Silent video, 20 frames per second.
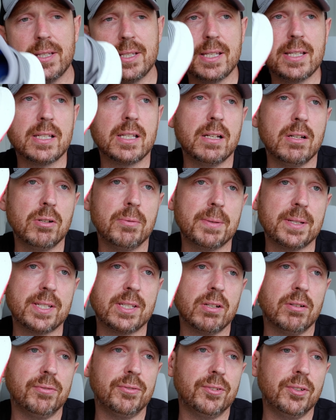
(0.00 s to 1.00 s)
This is a little bit
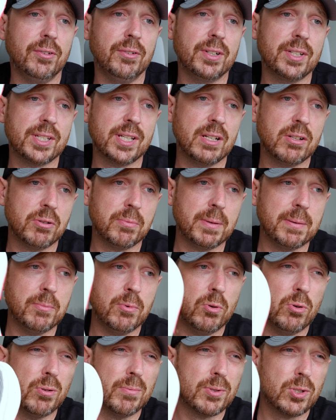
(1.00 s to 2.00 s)
softer and it's a little bit
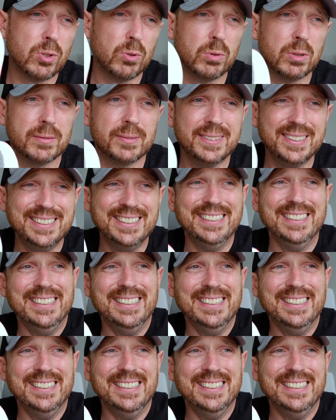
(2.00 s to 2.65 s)
more sort of